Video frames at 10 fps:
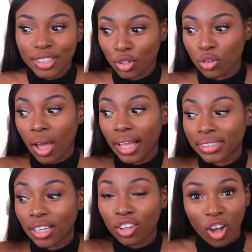So you
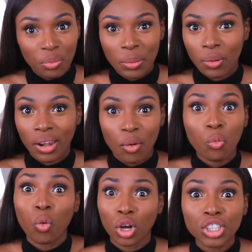guys, a lot of people are
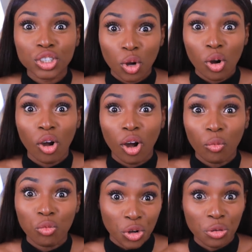like, what does your
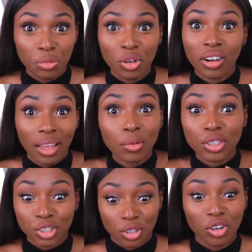room look like? What
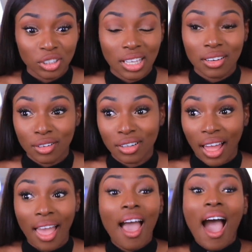does your closet look
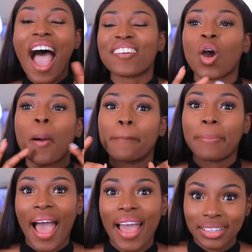like? I've got
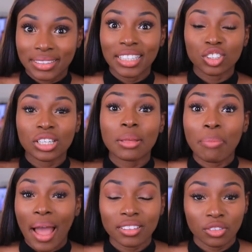bags, literally
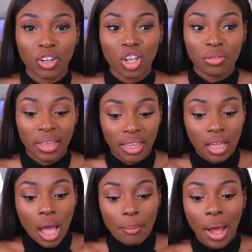bags of clothing.
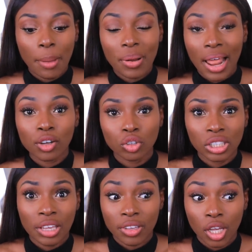But I plan on
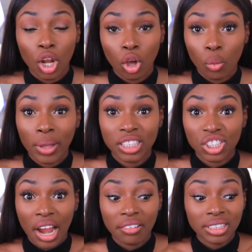giving a lot away to
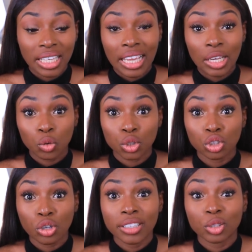charity and also
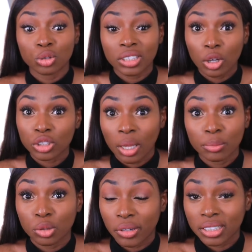trying to sell
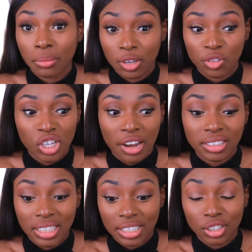some to raise some money for
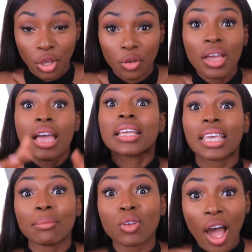charity so
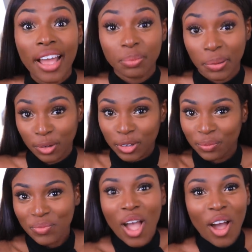keep your eyes peeled.
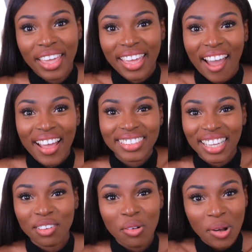Okay guys,
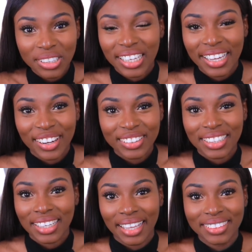thank you for watching and I'll
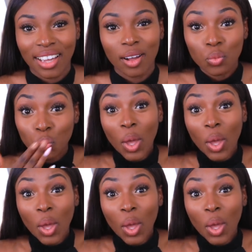see you later.